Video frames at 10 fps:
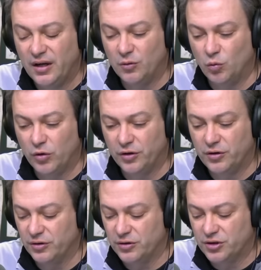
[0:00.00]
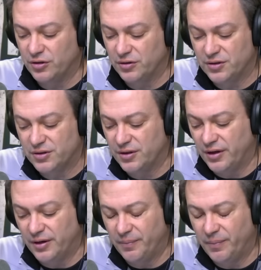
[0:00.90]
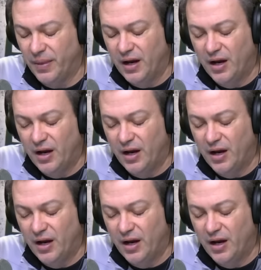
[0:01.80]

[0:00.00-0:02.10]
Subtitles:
woulda, coulda, shouldas.